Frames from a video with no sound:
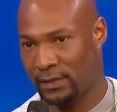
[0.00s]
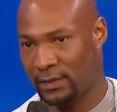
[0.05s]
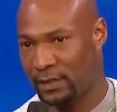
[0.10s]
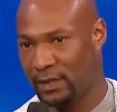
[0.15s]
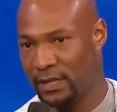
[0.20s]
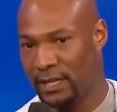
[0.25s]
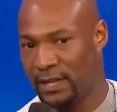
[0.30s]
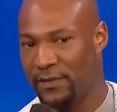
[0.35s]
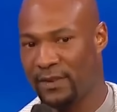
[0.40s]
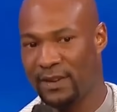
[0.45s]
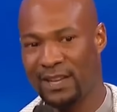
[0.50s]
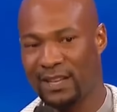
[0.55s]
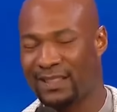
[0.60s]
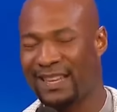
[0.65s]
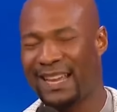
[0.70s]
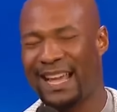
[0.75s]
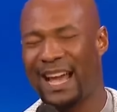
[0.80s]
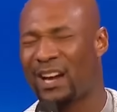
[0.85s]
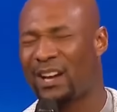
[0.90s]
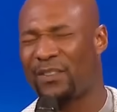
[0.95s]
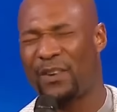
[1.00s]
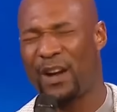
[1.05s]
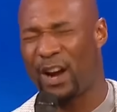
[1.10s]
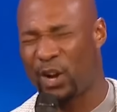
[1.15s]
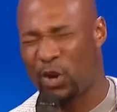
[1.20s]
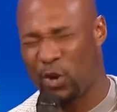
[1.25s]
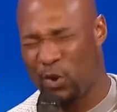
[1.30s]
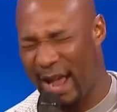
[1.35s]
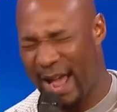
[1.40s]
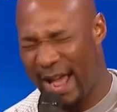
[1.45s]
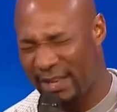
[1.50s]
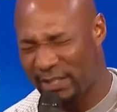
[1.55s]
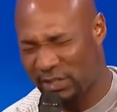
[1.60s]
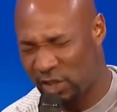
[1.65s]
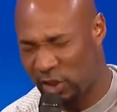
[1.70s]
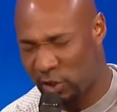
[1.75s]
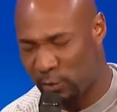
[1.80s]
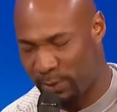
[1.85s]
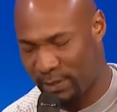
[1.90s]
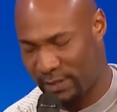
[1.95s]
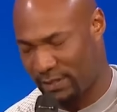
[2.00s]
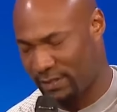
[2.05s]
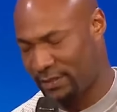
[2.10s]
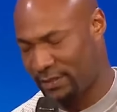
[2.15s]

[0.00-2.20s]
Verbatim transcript: Leave nothing out of our grasp.